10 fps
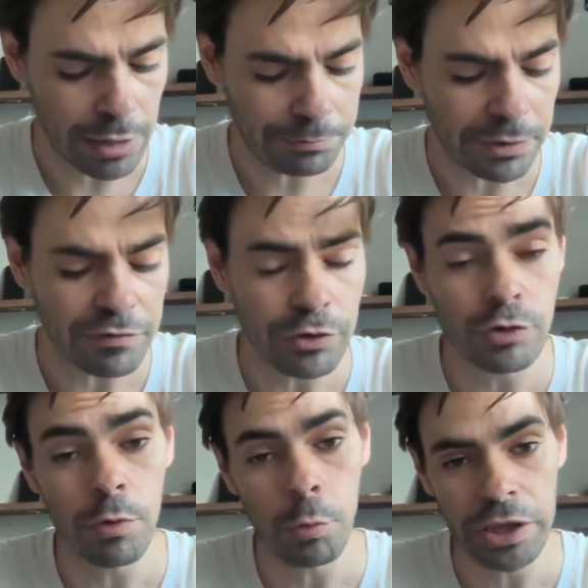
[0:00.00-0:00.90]
If you do
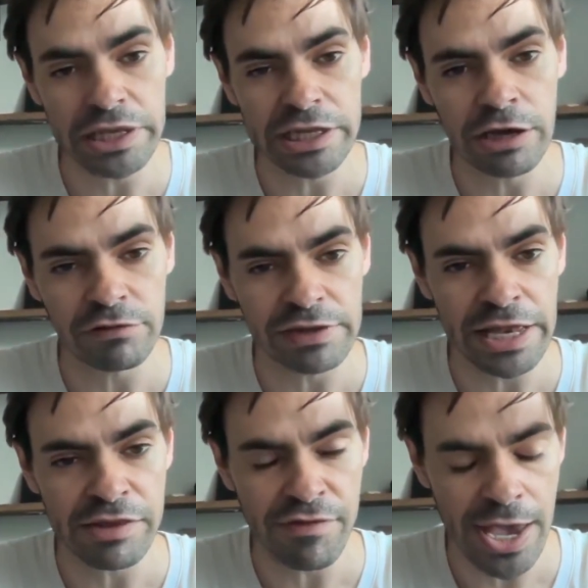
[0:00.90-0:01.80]
a weekly
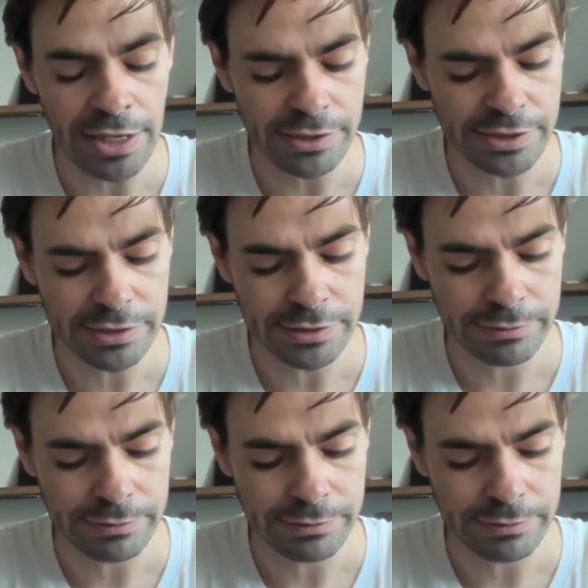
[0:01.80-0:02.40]
offline event,